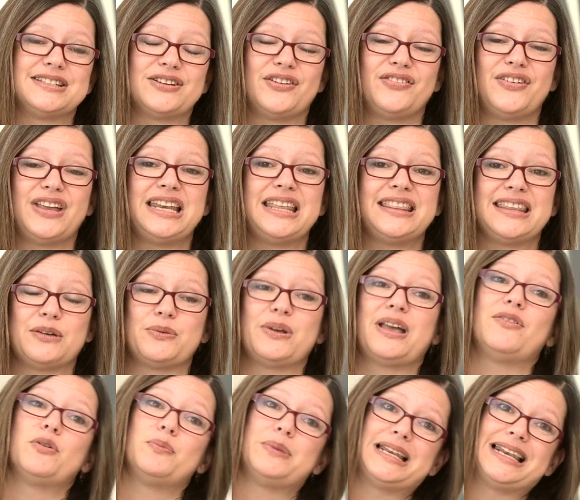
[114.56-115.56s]
So if anything, we
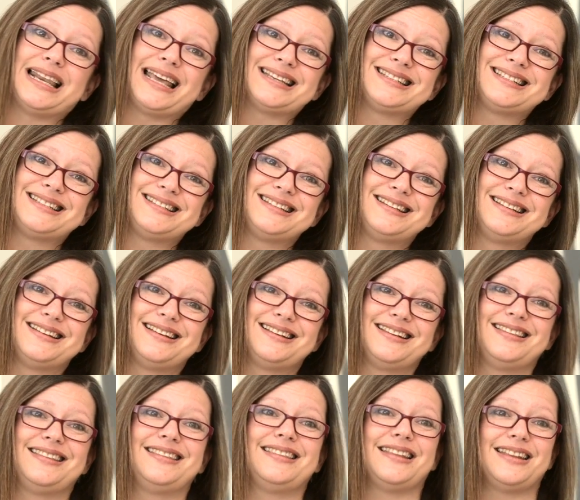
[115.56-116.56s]
have a bit less
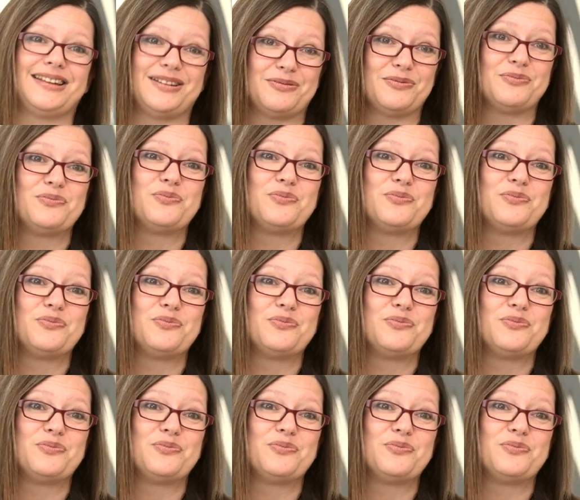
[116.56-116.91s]
than